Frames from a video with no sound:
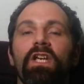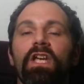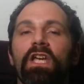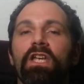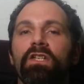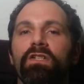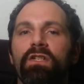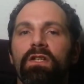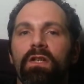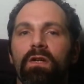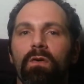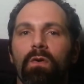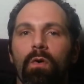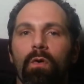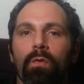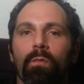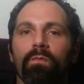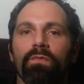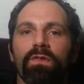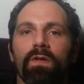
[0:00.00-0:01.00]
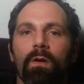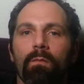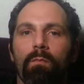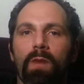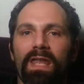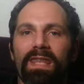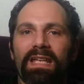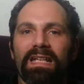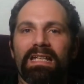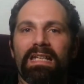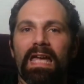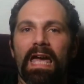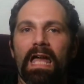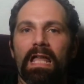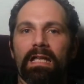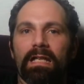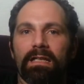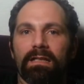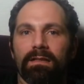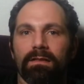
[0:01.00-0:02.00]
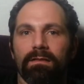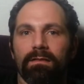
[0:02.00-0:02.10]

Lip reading: into their homes by the gallon.